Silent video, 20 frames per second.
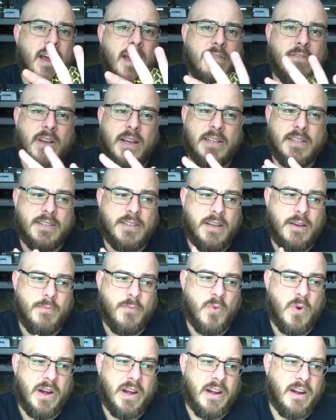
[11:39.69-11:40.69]
I've got
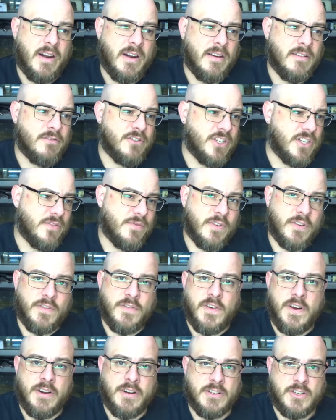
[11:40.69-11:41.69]
somewhere just for
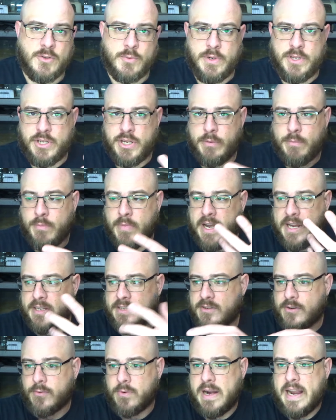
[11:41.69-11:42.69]
fun, I'll switch up
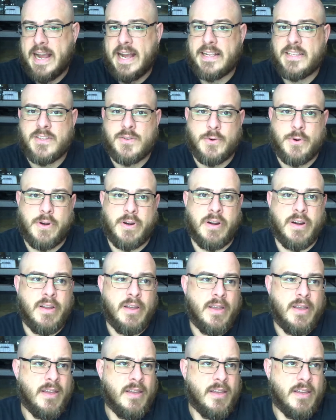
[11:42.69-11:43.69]
mice or rats or,
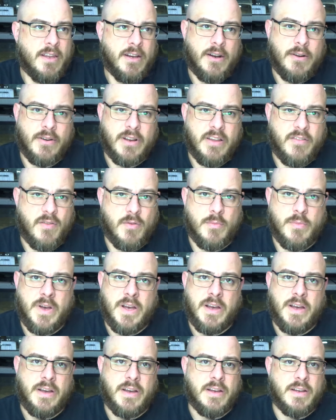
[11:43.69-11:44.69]
you know, give them
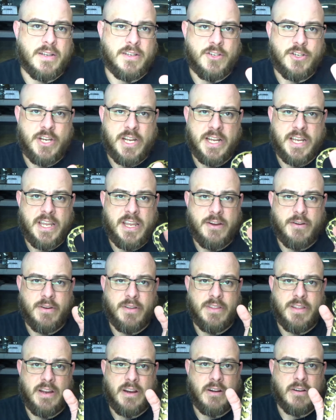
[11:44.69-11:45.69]
a, a chick here
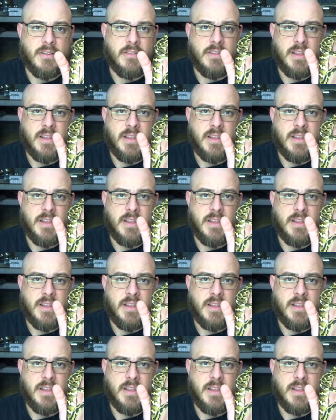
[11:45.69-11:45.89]
and there.